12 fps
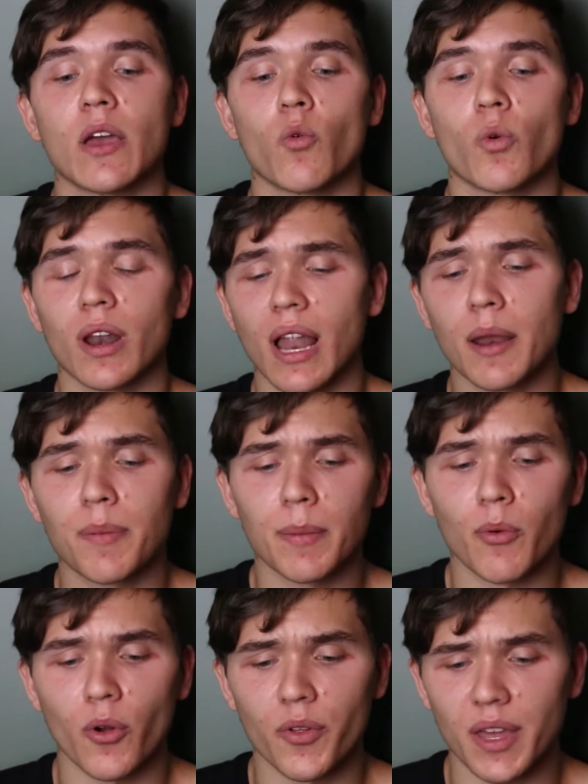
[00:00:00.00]
When a lot of
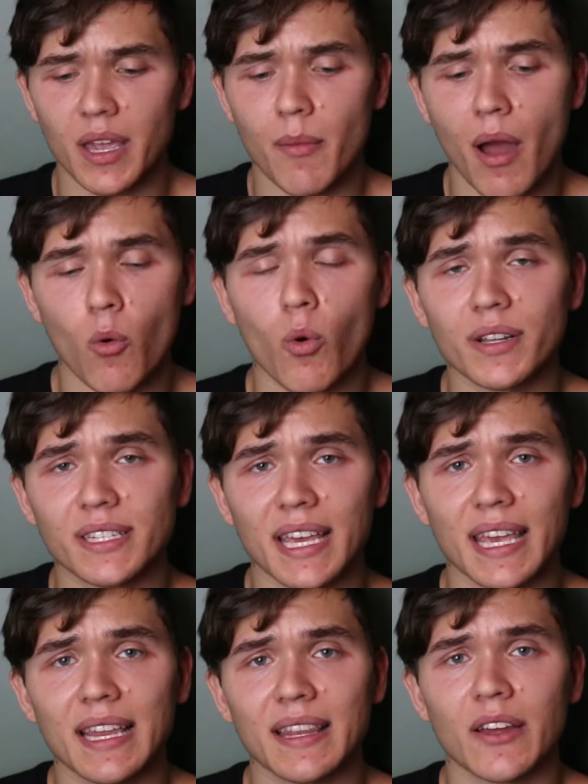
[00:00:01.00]
people are thinking about what to
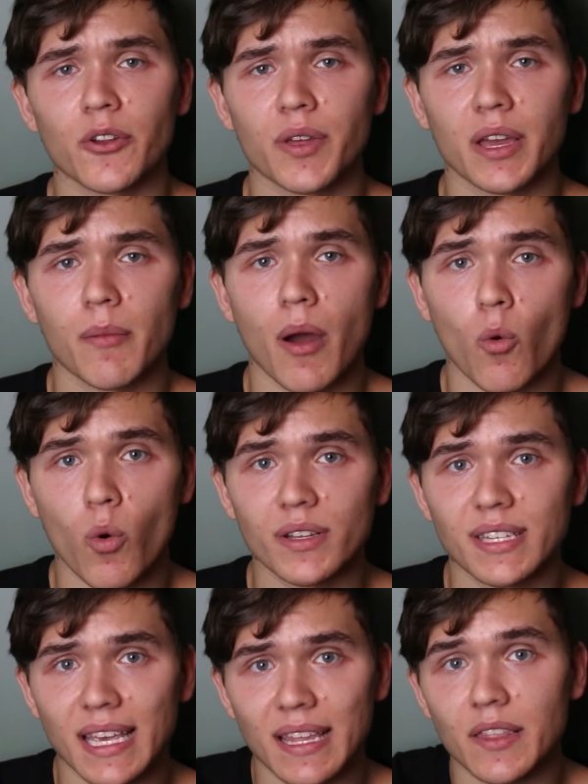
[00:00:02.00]
eat, they're thinking about what
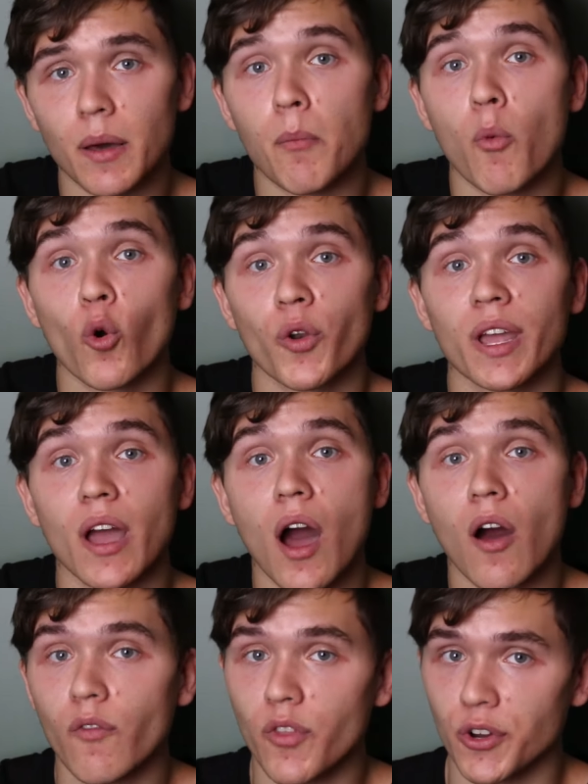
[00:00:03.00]
to eat the morning
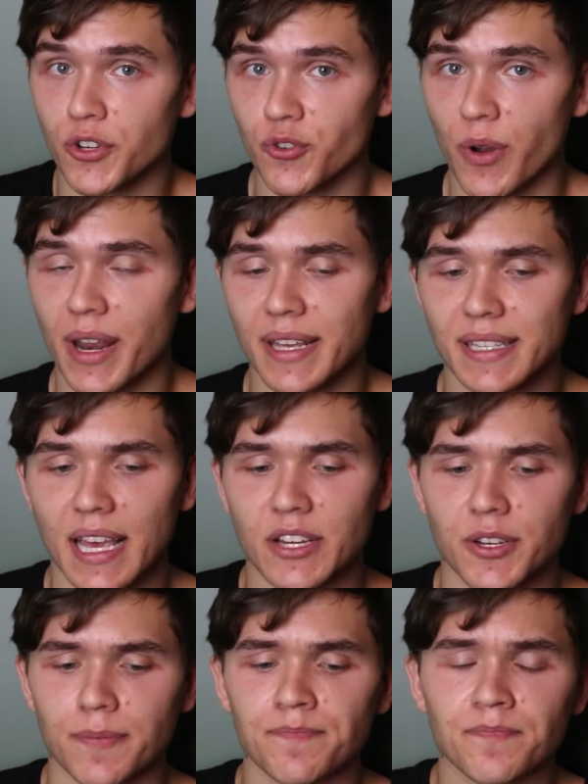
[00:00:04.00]
of their training
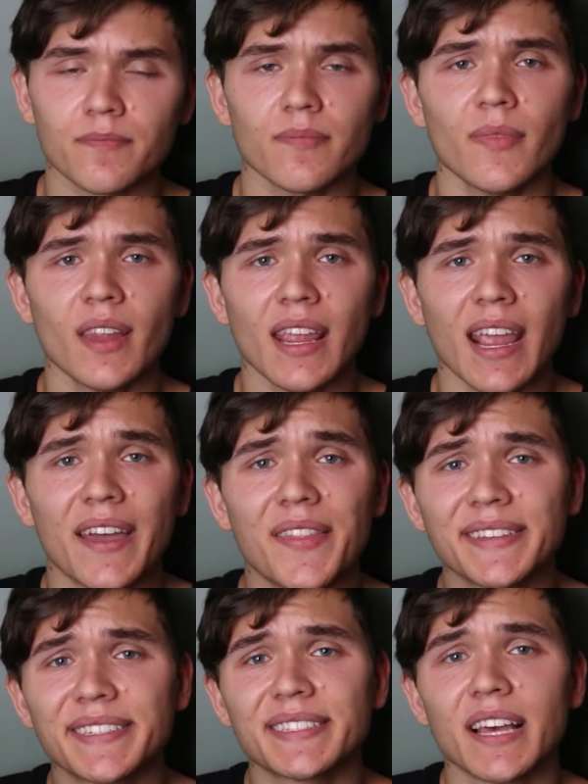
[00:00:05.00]
session. And
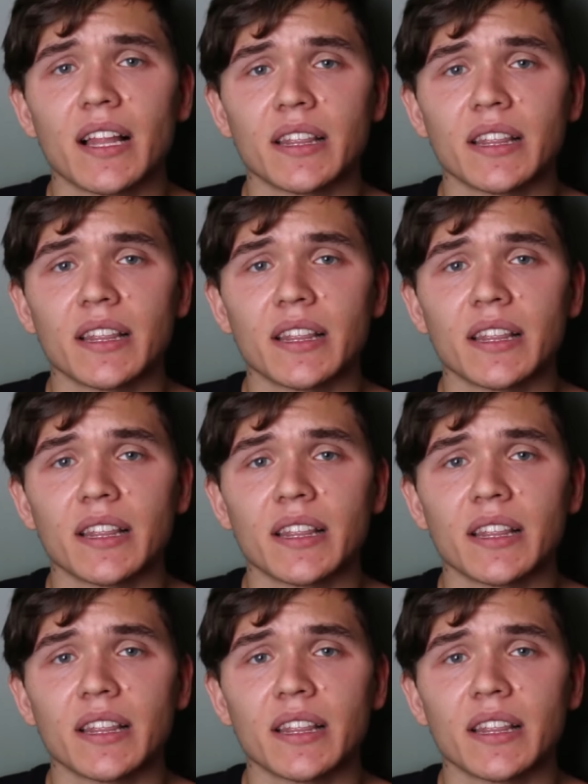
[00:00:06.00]
this is a